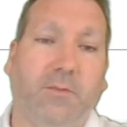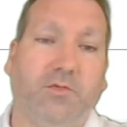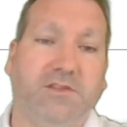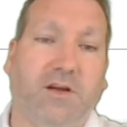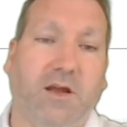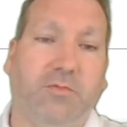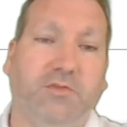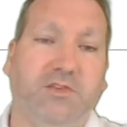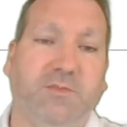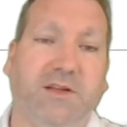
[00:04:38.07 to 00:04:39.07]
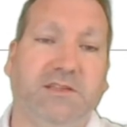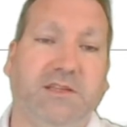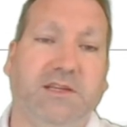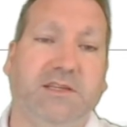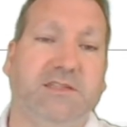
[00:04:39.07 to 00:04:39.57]
type, which means it
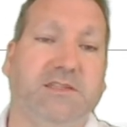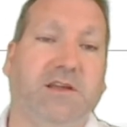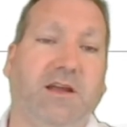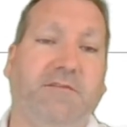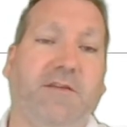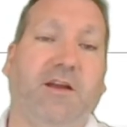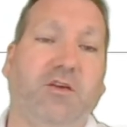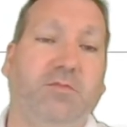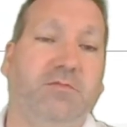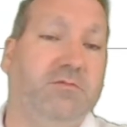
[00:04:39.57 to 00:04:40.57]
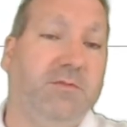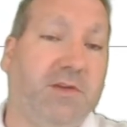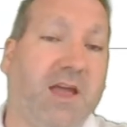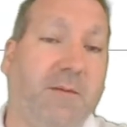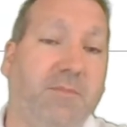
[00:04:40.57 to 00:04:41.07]
is a value,
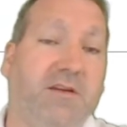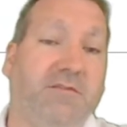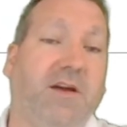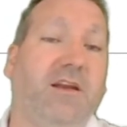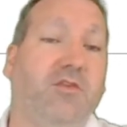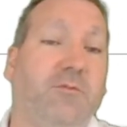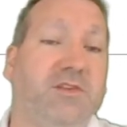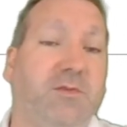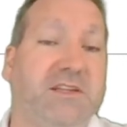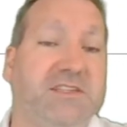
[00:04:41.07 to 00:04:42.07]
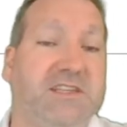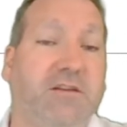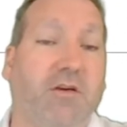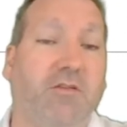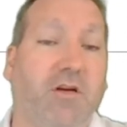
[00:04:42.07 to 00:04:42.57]
can be a value between
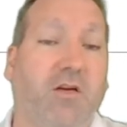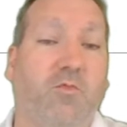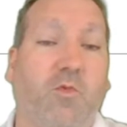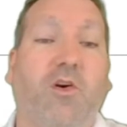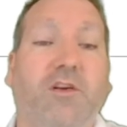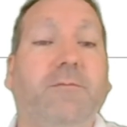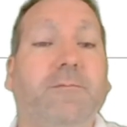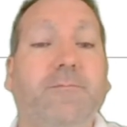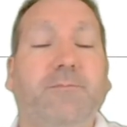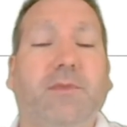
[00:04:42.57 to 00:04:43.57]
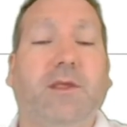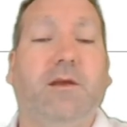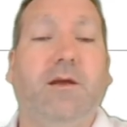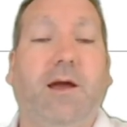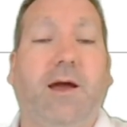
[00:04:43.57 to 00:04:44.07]
0 and 1.
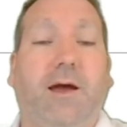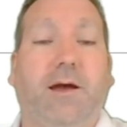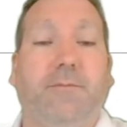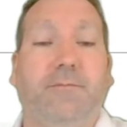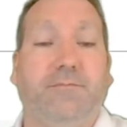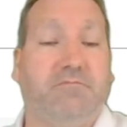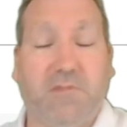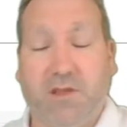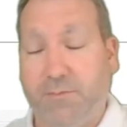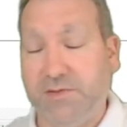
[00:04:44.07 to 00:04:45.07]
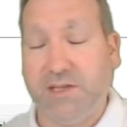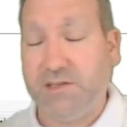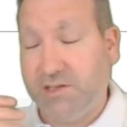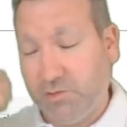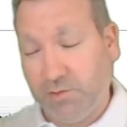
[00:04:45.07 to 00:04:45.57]
A
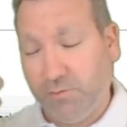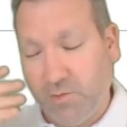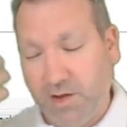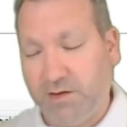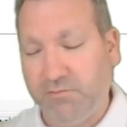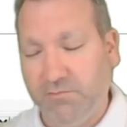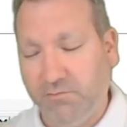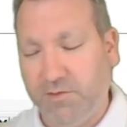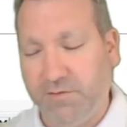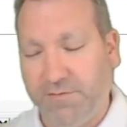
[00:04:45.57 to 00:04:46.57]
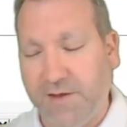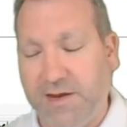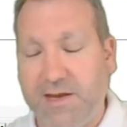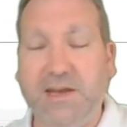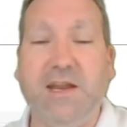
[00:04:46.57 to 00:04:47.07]
percentage, I want to work with a
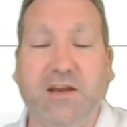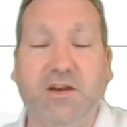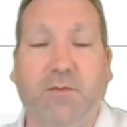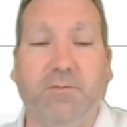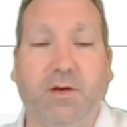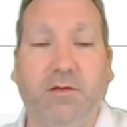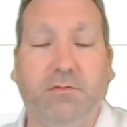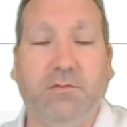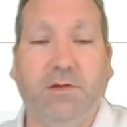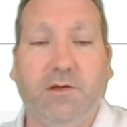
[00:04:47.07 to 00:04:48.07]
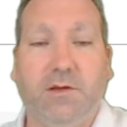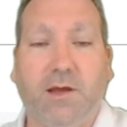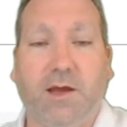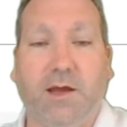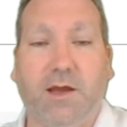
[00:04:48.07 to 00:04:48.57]
fairly neat number
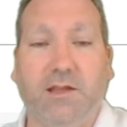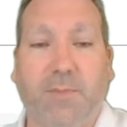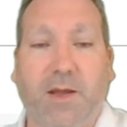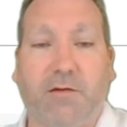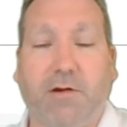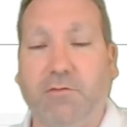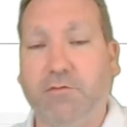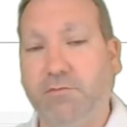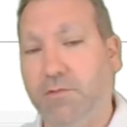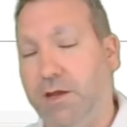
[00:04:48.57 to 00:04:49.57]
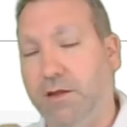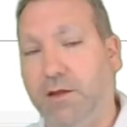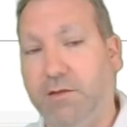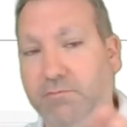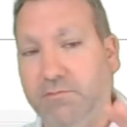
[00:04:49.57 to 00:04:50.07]
in the background,
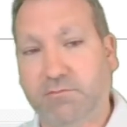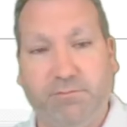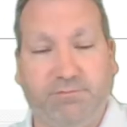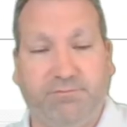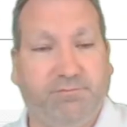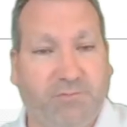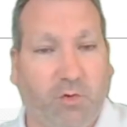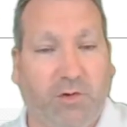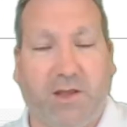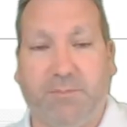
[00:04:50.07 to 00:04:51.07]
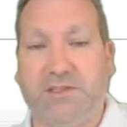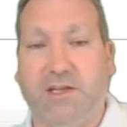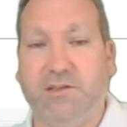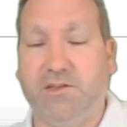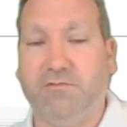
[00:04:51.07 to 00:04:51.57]
and calling it
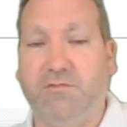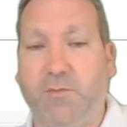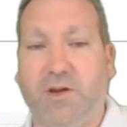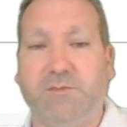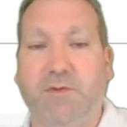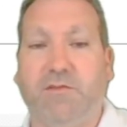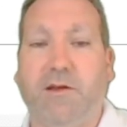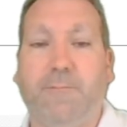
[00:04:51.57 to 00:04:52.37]
percentage reminds me of that.